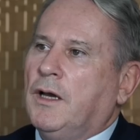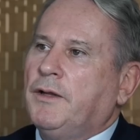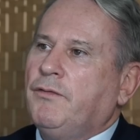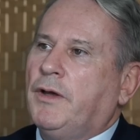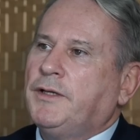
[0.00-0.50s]
I
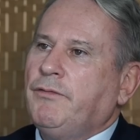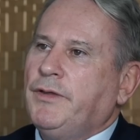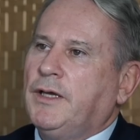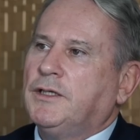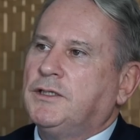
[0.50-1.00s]
don't
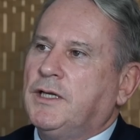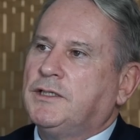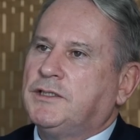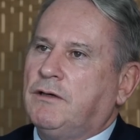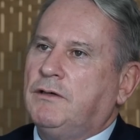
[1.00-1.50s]
think it's
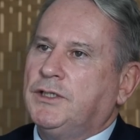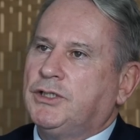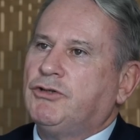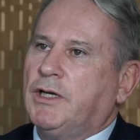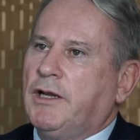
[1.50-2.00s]
necessarily a
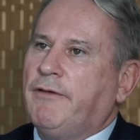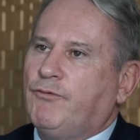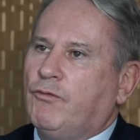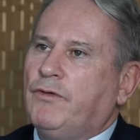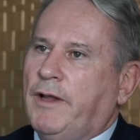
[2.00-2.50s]
strict
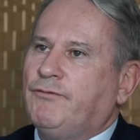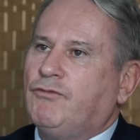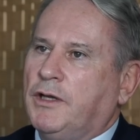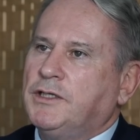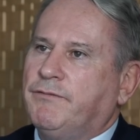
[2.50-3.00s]

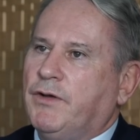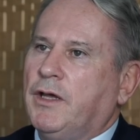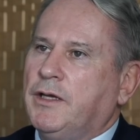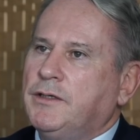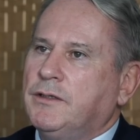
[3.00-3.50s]
left-right
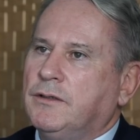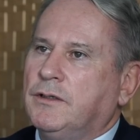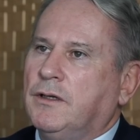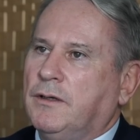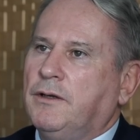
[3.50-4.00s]
divide.
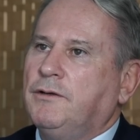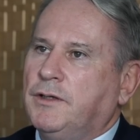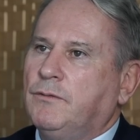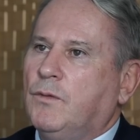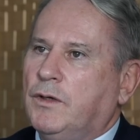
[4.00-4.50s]
I know
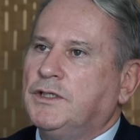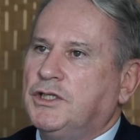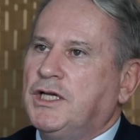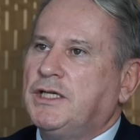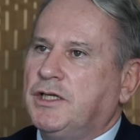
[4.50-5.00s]
you weren't
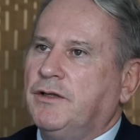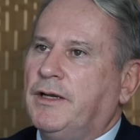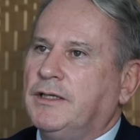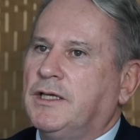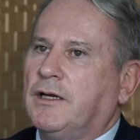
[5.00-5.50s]
suggesting
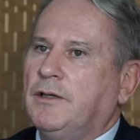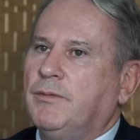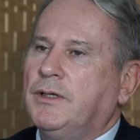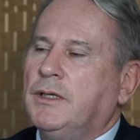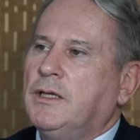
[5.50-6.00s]
that exactly,
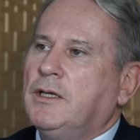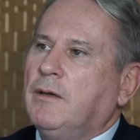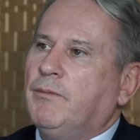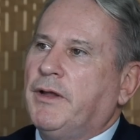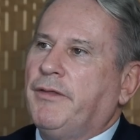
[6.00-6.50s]
but
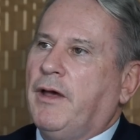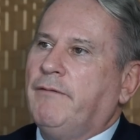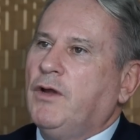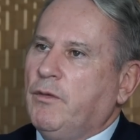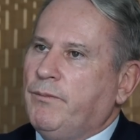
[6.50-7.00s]

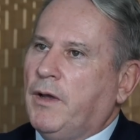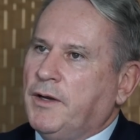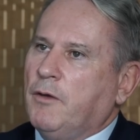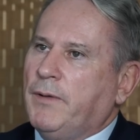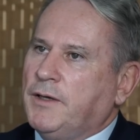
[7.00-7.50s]
I
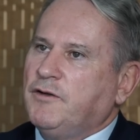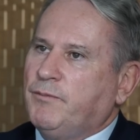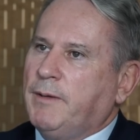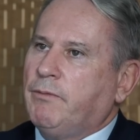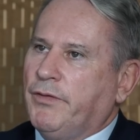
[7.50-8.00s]
know plenty
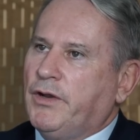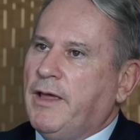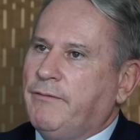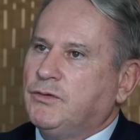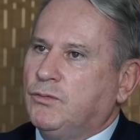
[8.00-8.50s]
of people on the
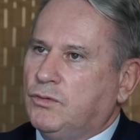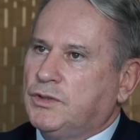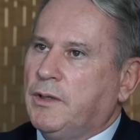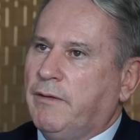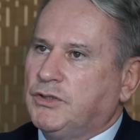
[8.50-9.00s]
left who
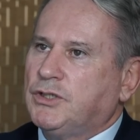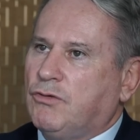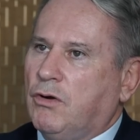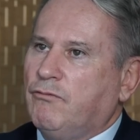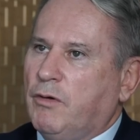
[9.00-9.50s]
also have a
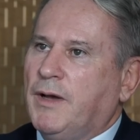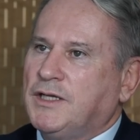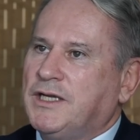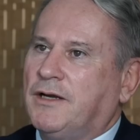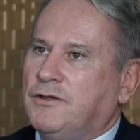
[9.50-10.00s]
strong,
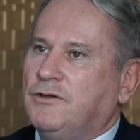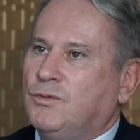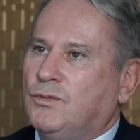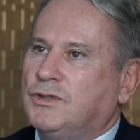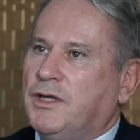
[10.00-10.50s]
robust attitude
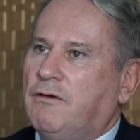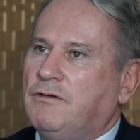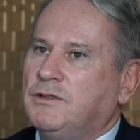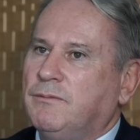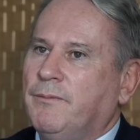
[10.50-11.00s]
towards
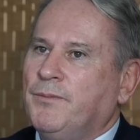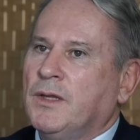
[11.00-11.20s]
terrorism.